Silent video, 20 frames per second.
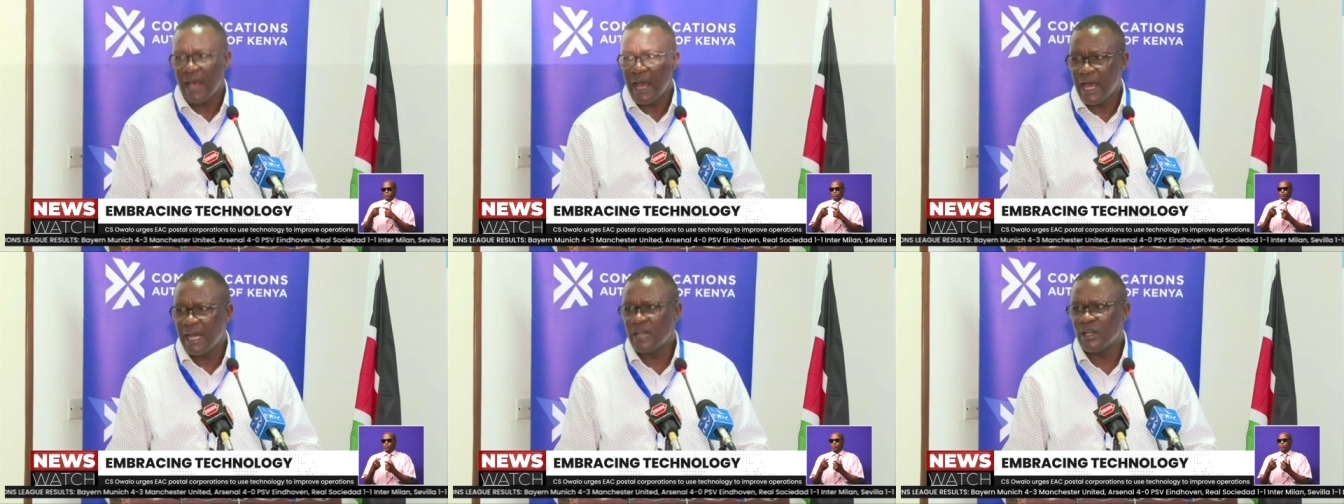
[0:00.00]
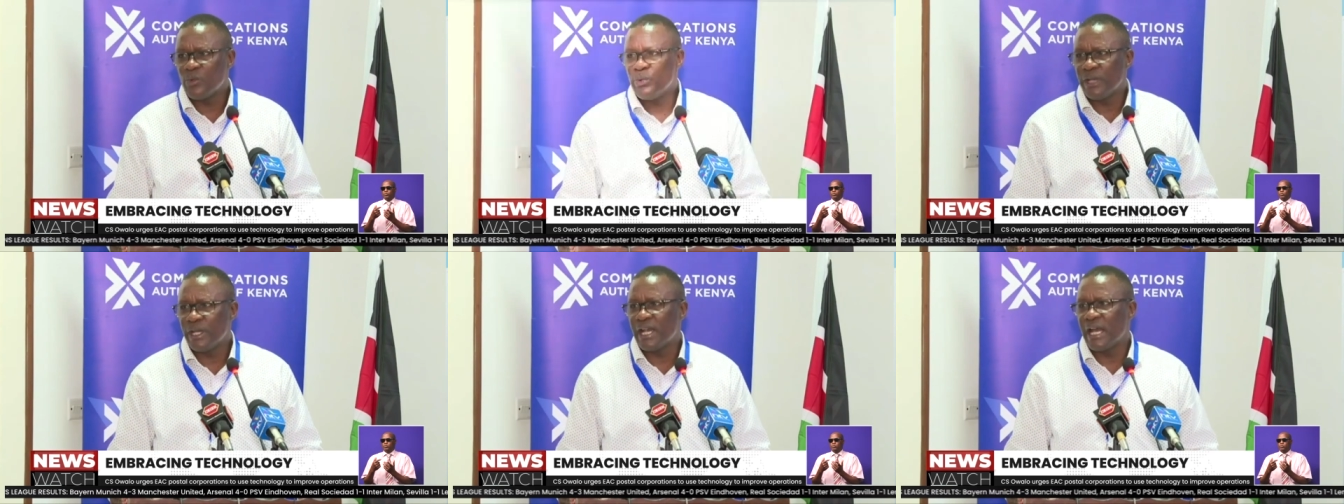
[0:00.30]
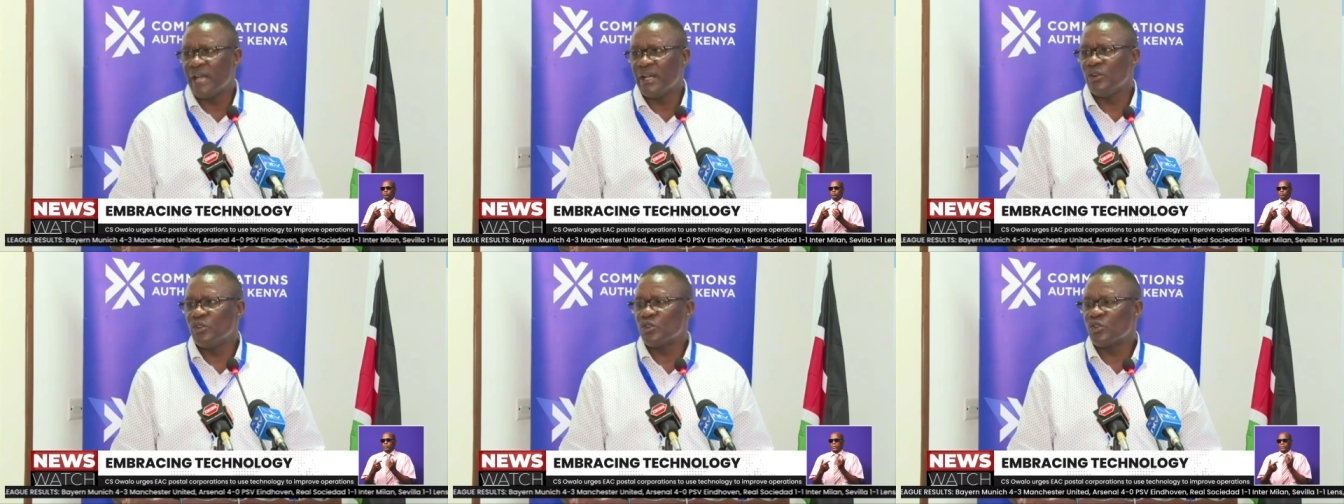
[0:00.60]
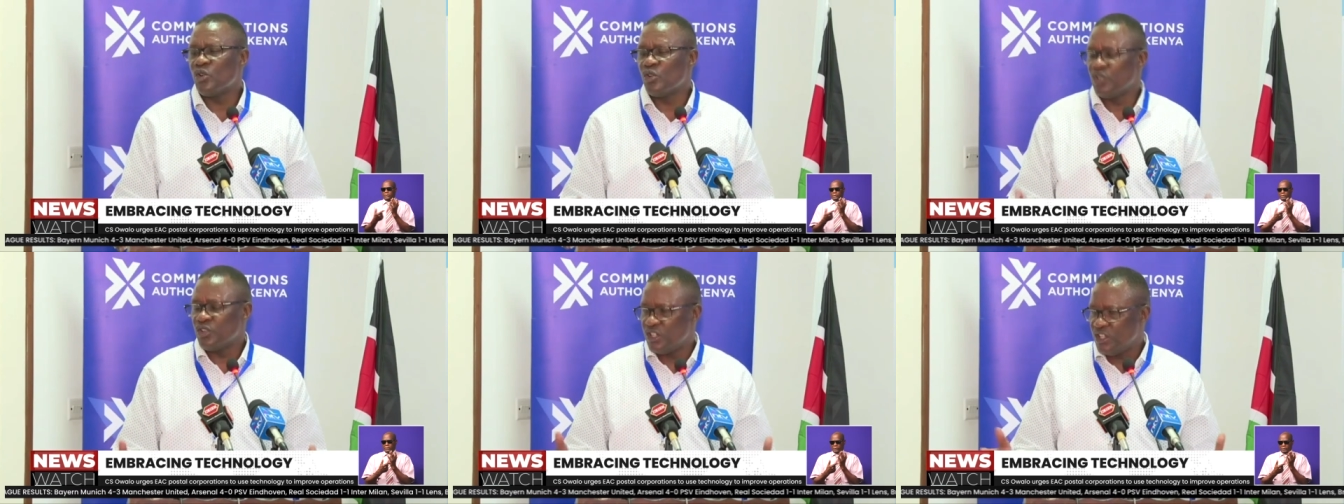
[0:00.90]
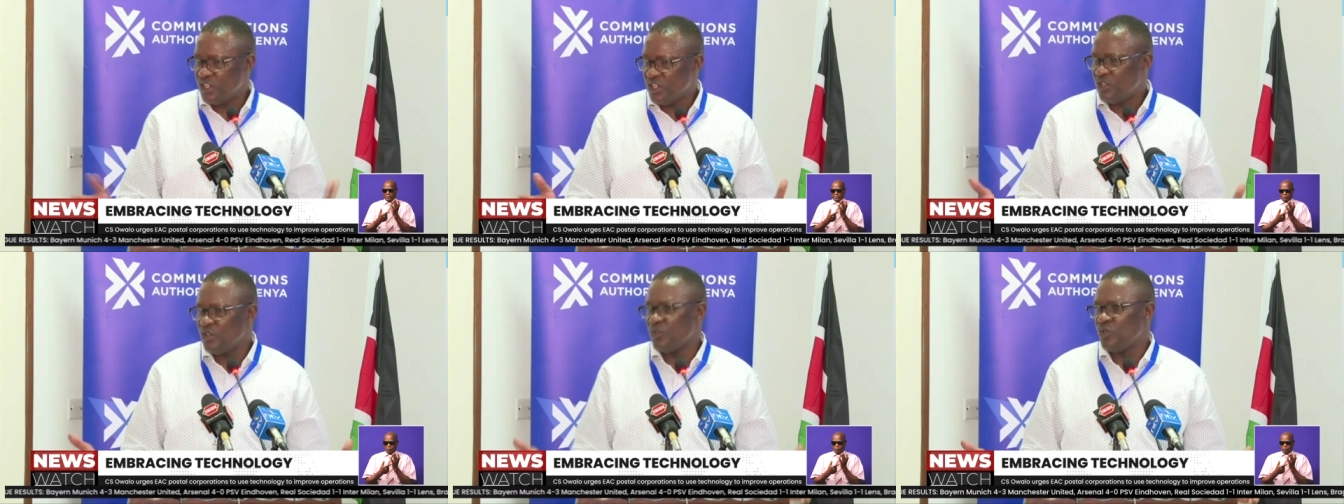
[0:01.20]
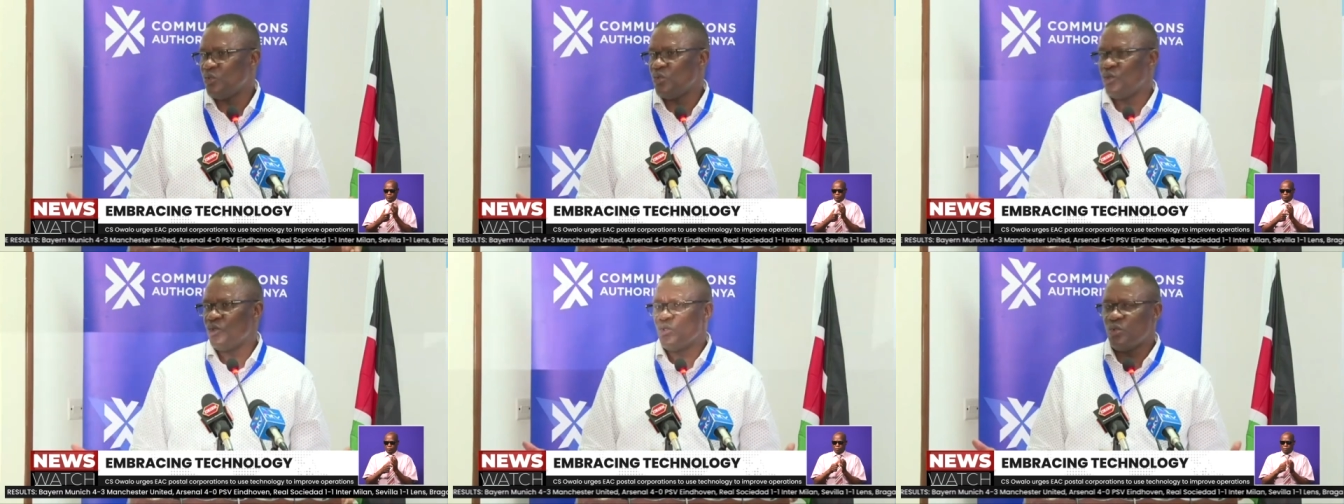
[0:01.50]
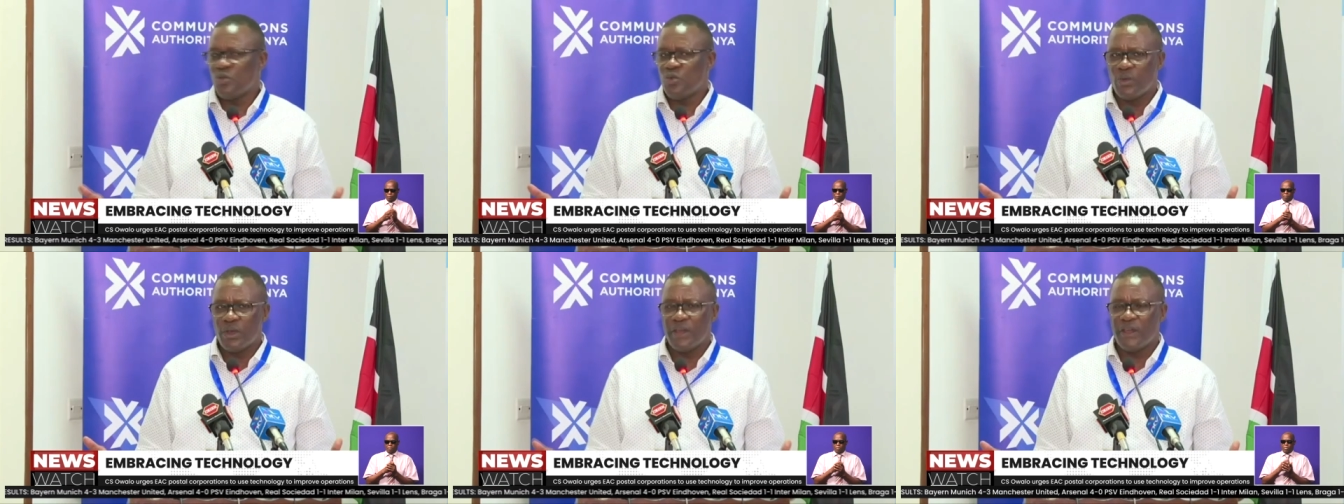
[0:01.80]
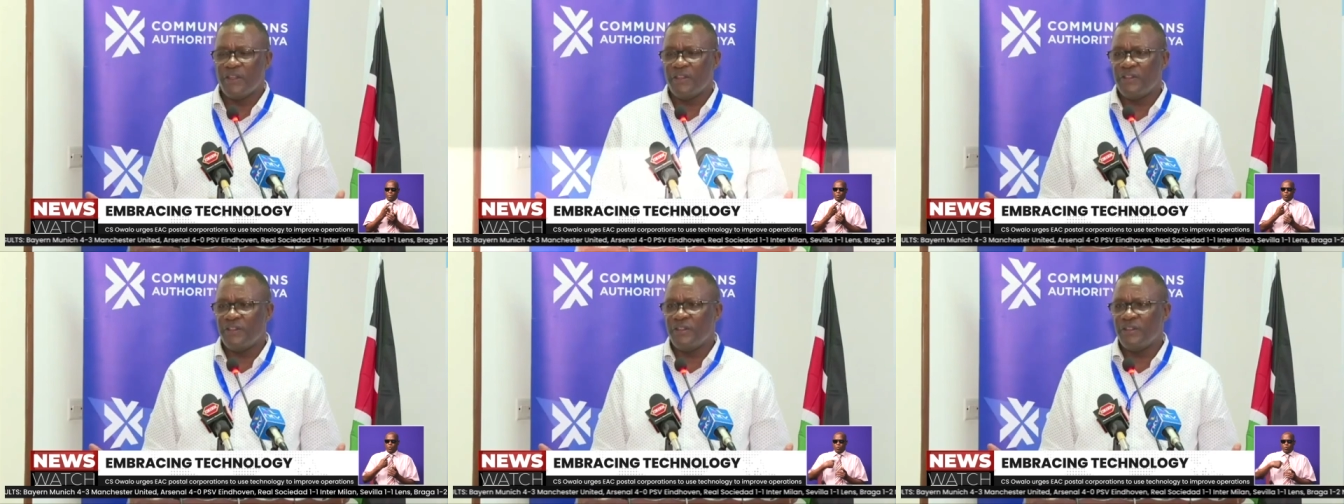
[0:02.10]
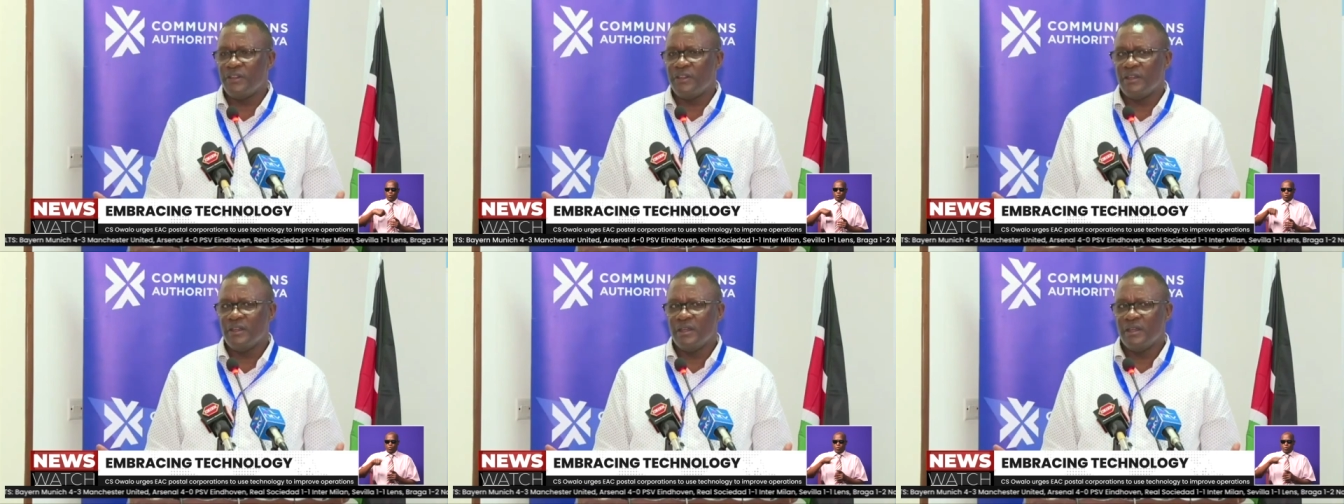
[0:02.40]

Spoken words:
And we cannot continue with